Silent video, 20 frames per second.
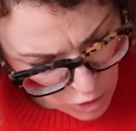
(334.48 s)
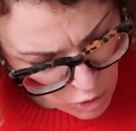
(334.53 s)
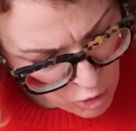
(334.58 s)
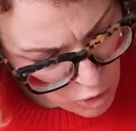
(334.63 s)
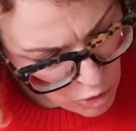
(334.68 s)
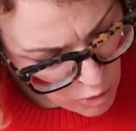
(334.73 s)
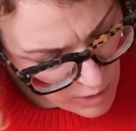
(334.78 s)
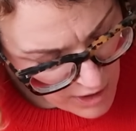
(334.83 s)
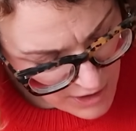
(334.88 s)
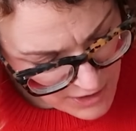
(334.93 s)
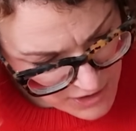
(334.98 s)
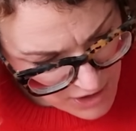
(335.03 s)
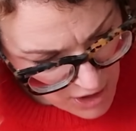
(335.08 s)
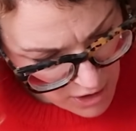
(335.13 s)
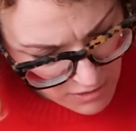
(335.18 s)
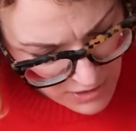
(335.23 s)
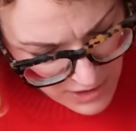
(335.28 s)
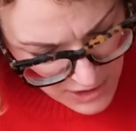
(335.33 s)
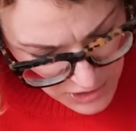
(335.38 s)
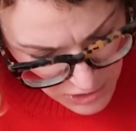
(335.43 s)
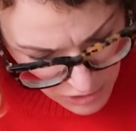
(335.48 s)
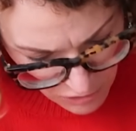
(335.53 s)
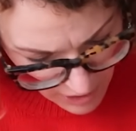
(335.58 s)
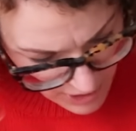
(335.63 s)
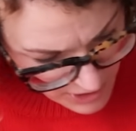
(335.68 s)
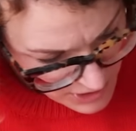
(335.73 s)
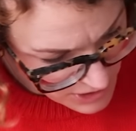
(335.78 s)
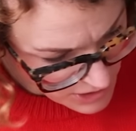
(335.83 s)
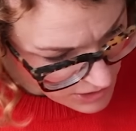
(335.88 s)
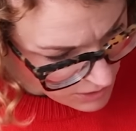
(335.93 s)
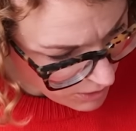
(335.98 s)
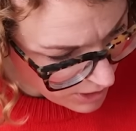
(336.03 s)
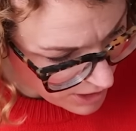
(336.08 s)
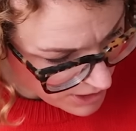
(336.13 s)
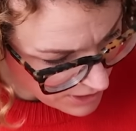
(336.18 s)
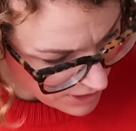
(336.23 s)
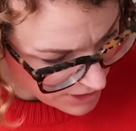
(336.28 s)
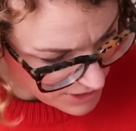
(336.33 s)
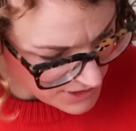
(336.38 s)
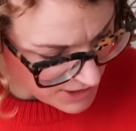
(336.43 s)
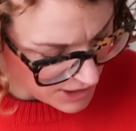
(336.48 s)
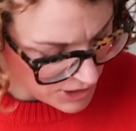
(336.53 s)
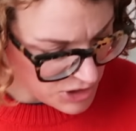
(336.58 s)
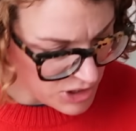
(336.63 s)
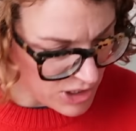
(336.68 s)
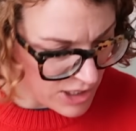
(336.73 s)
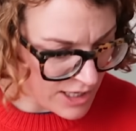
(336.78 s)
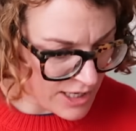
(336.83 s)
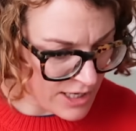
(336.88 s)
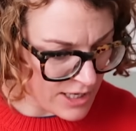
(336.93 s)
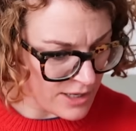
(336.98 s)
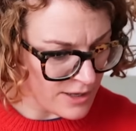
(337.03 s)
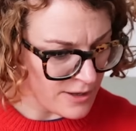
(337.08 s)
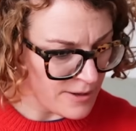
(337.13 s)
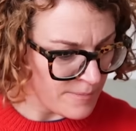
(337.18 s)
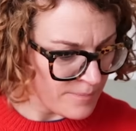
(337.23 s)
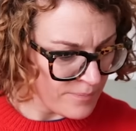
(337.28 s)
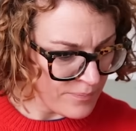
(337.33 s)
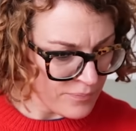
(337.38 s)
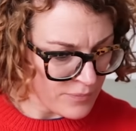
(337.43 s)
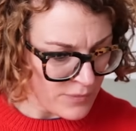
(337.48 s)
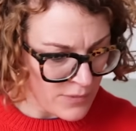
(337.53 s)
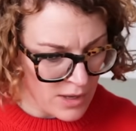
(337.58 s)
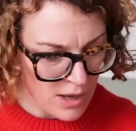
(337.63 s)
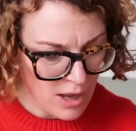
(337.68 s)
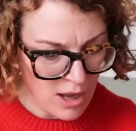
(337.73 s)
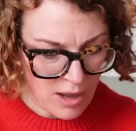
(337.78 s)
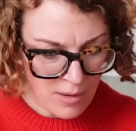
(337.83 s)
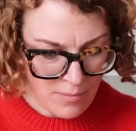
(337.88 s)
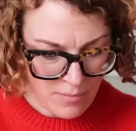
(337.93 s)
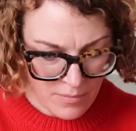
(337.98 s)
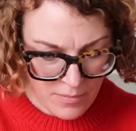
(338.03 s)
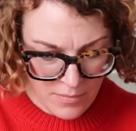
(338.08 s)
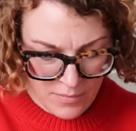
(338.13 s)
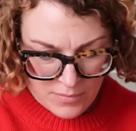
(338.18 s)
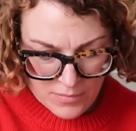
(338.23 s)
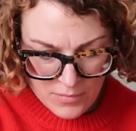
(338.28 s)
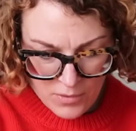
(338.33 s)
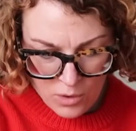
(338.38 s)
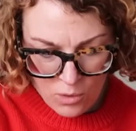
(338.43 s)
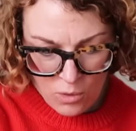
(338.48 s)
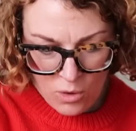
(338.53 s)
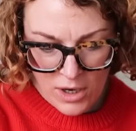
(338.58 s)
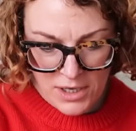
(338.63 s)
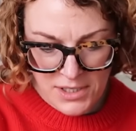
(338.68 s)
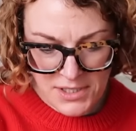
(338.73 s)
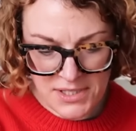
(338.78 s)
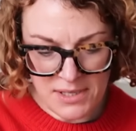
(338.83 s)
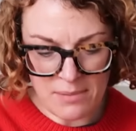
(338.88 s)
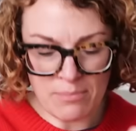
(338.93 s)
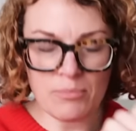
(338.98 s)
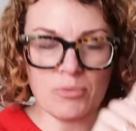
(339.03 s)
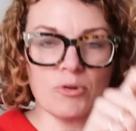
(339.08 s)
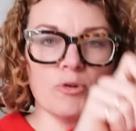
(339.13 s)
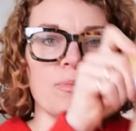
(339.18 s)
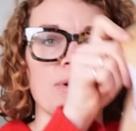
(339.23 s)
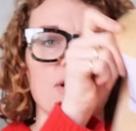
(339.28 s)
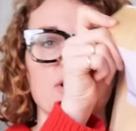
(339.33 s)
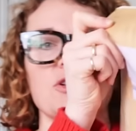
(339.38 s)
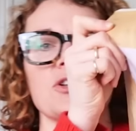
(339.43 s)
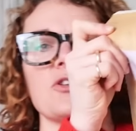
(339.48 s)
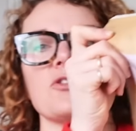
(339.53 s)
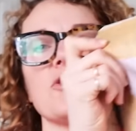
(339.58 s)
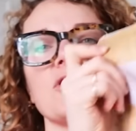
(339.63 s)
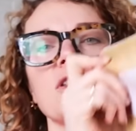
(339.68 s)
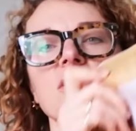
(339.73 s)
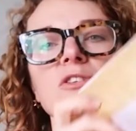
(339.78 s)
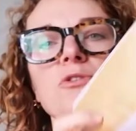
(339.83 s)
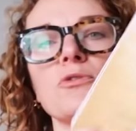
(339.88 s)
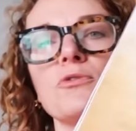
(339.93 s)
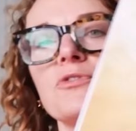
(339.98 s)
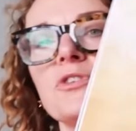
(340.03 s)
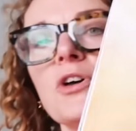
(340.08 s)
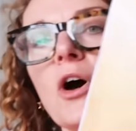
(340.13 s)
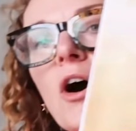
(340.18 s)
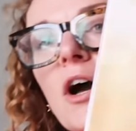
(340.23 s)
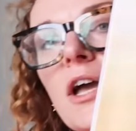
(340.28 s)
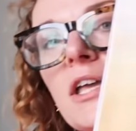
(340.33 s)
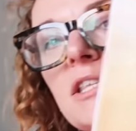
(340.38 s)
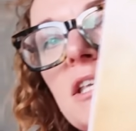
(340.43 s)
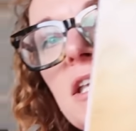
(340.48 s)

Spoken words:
ones. Oh, this dress is quite nice, actually. Quite simple, but it's just got this sort of tie